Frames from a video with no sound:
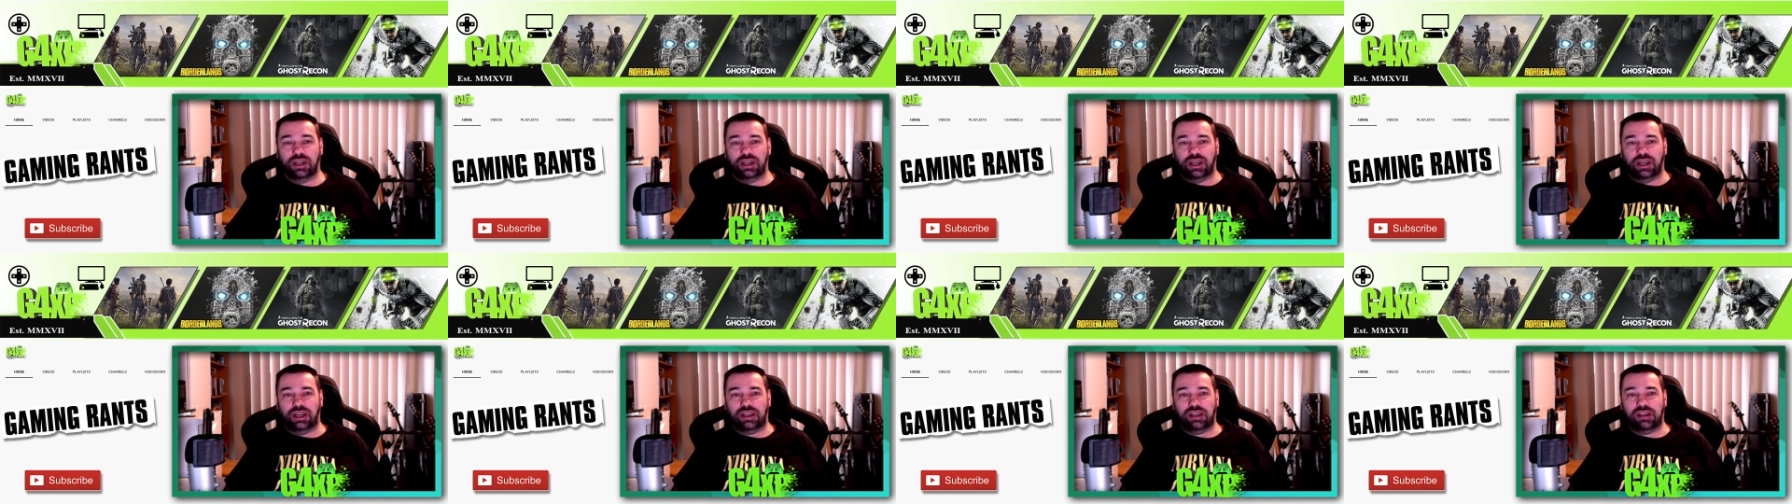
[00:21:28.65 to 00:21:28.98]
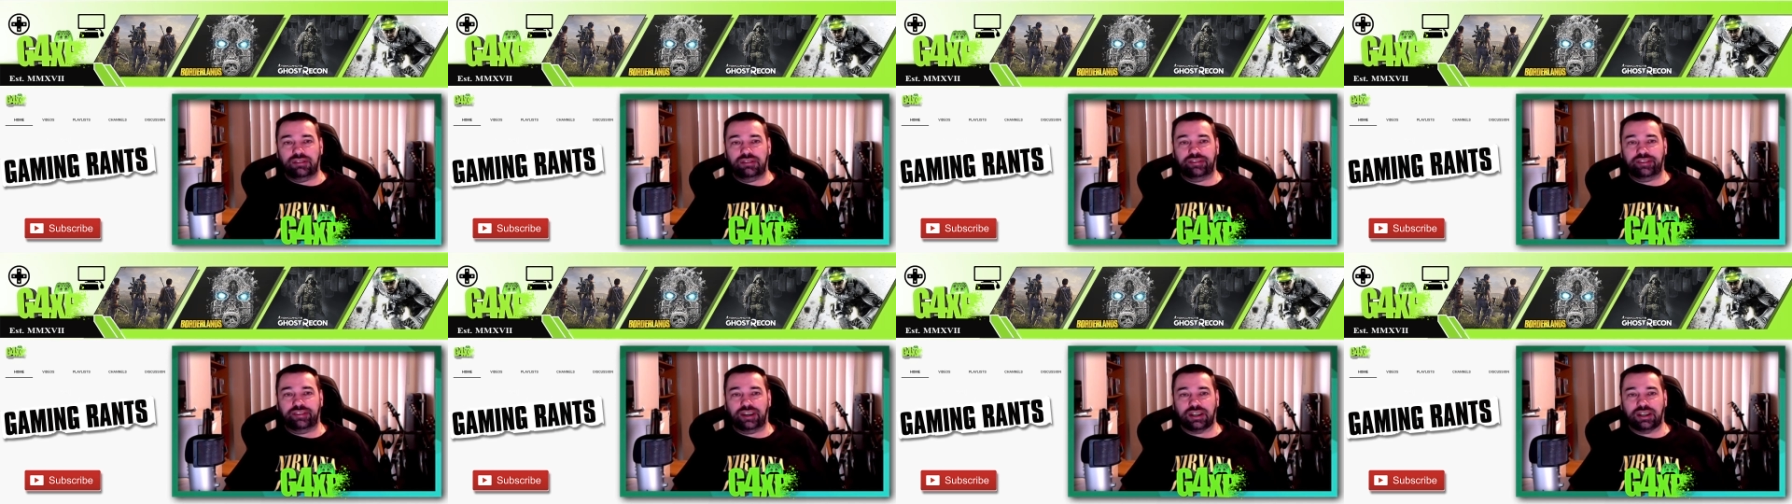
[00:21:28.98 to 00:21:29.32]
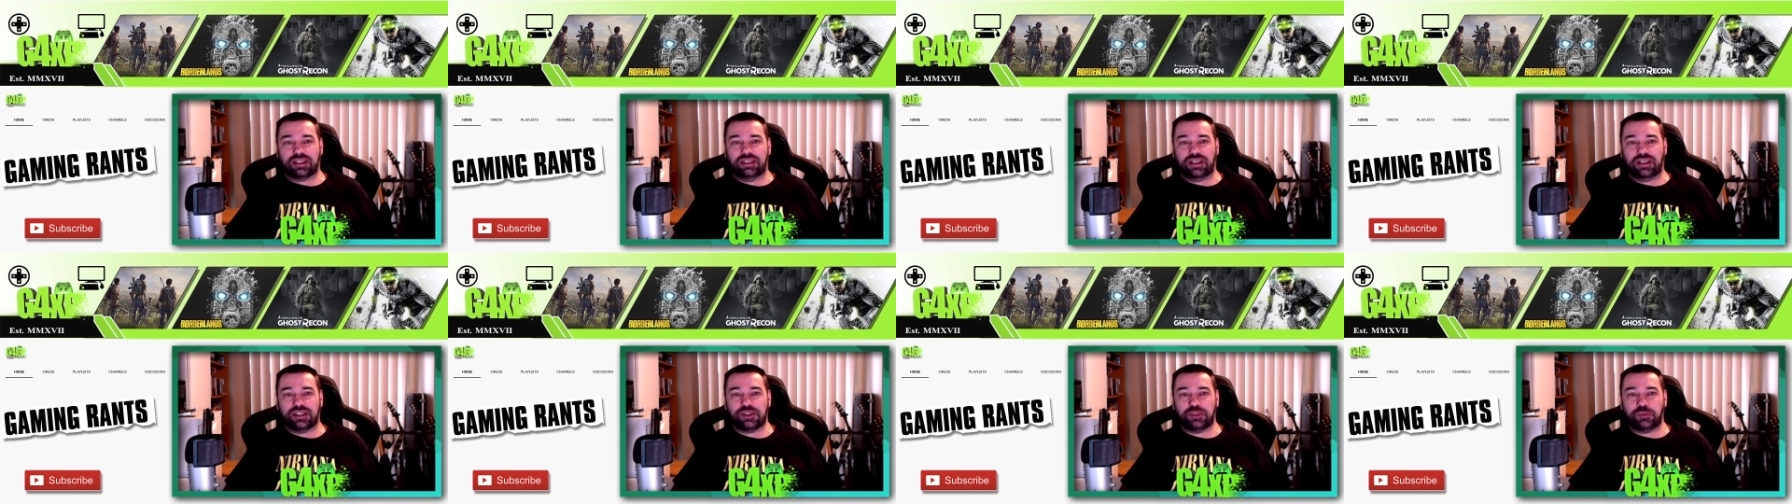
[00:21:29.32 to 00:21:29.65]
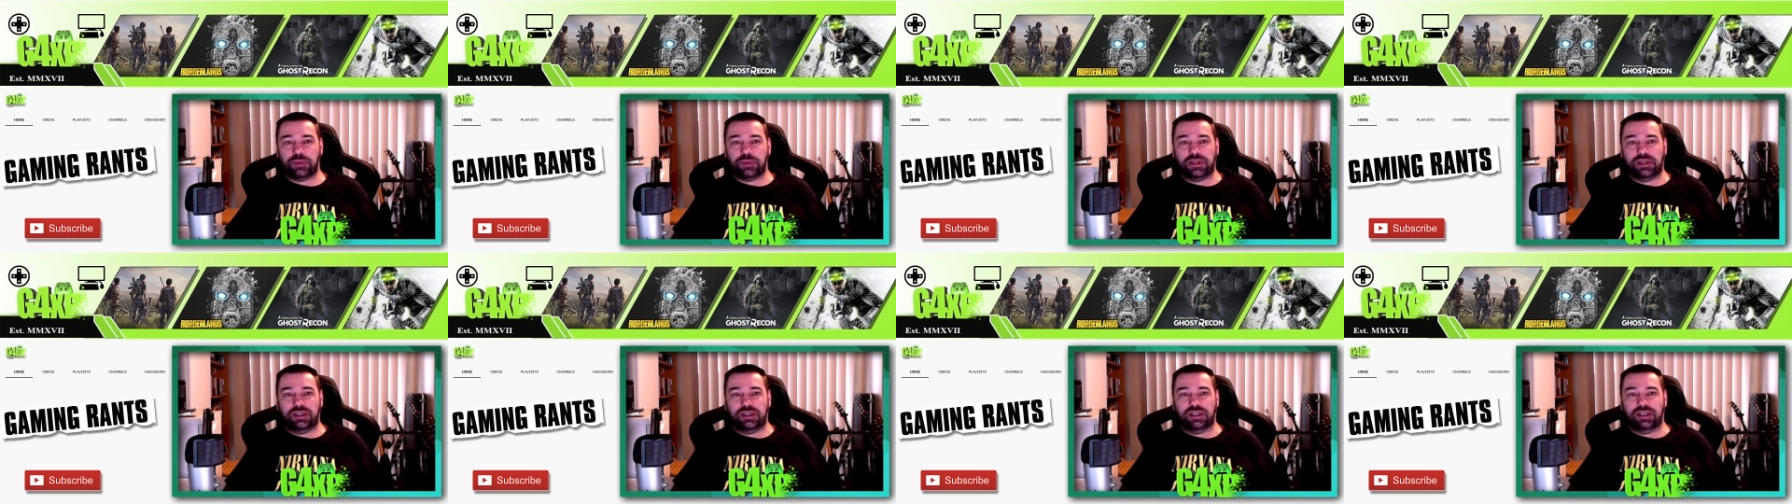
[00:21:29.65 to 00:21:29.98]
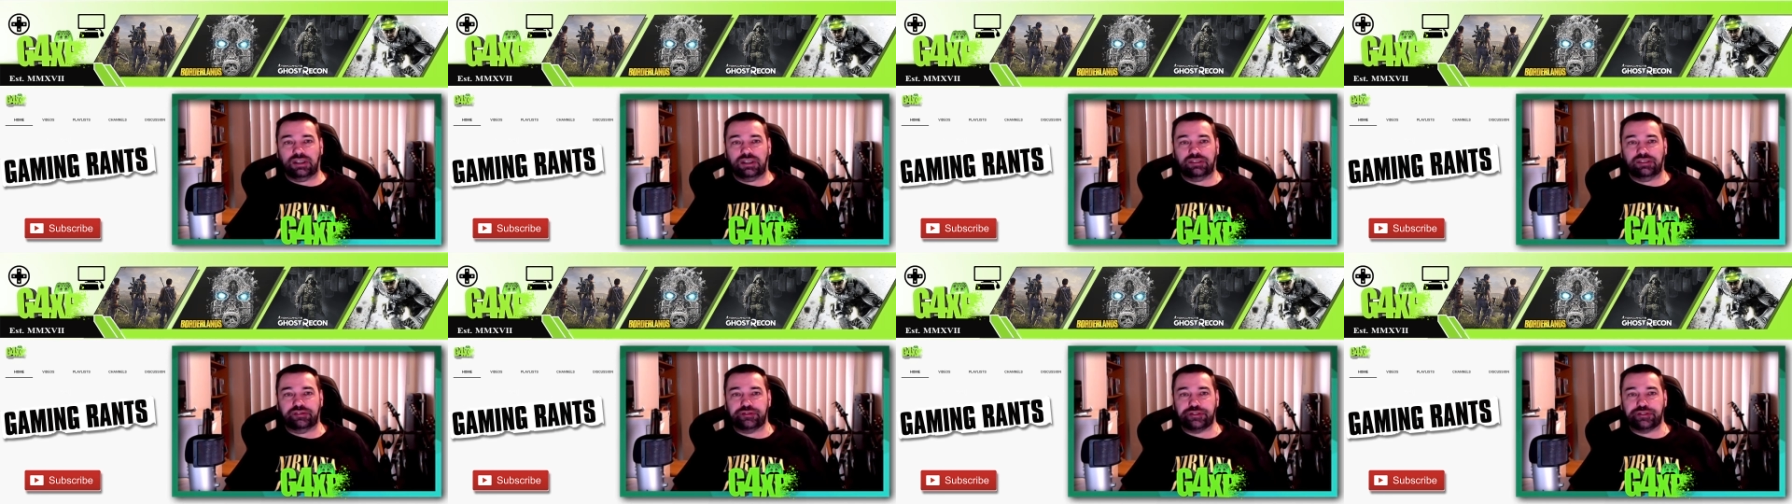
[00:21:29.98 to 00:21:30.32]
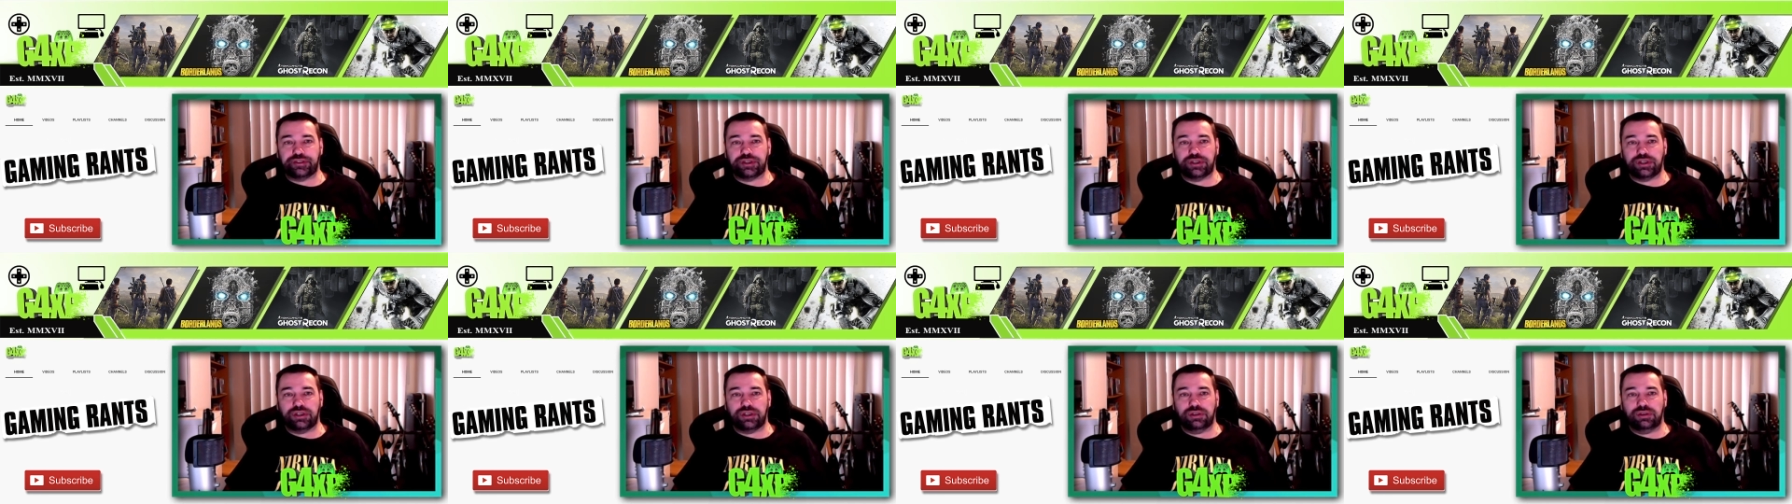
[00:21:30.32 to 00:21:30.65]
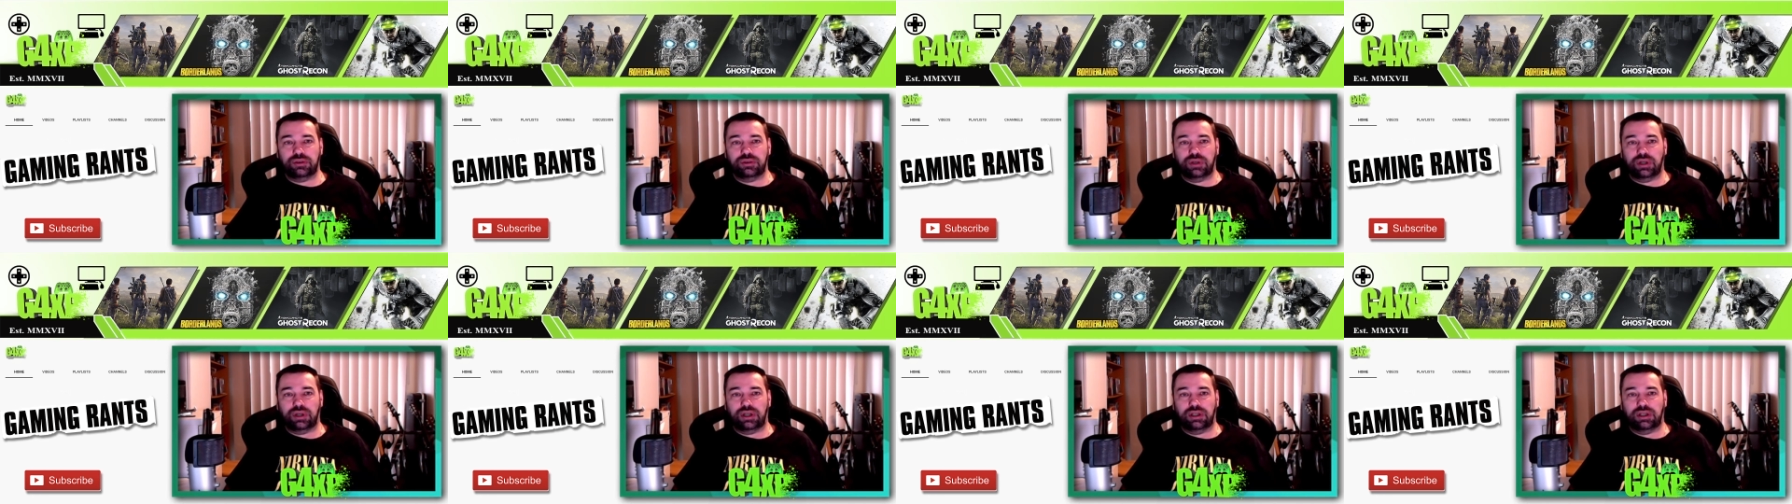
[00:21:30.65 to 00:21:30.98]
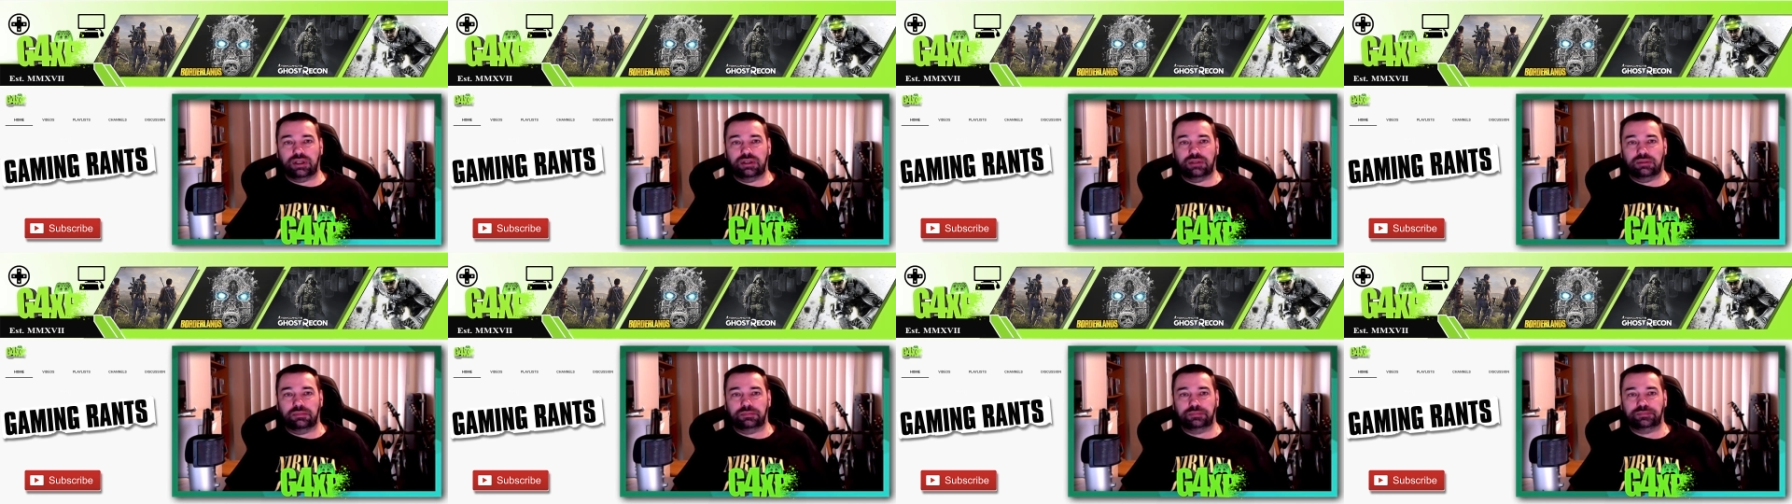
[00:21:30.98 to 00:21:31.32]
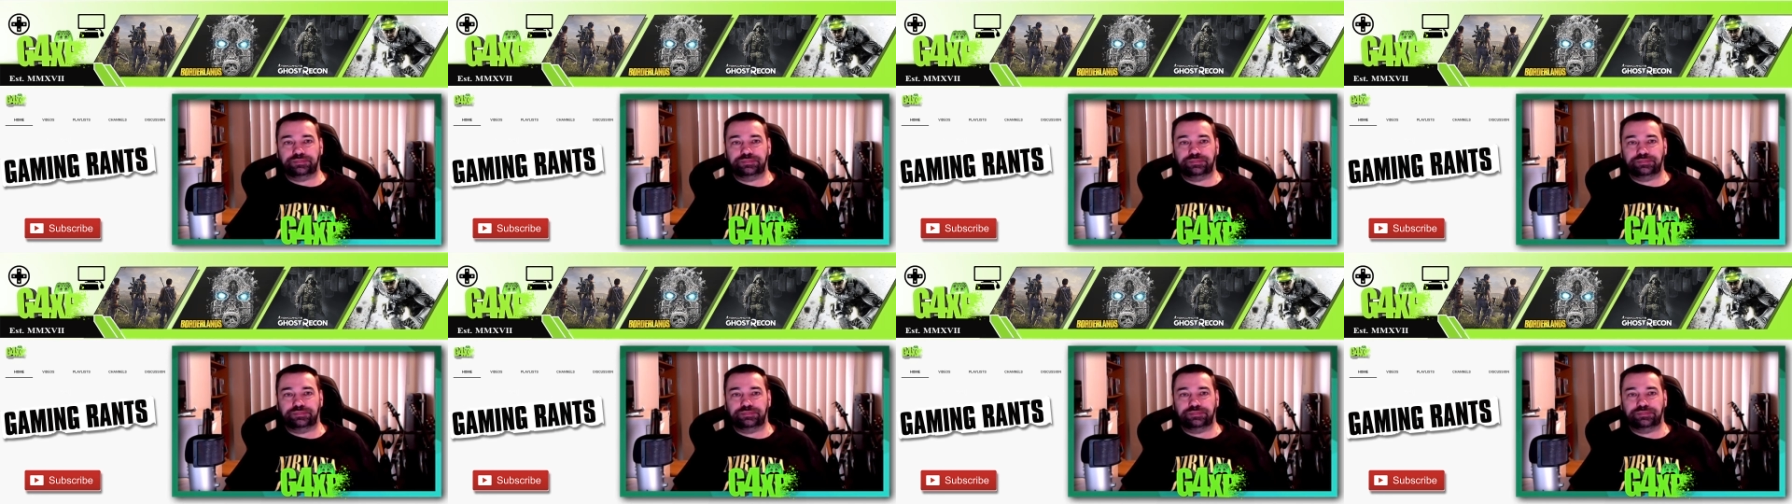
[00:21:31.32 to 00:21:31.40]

and in fact, that's been enough to um,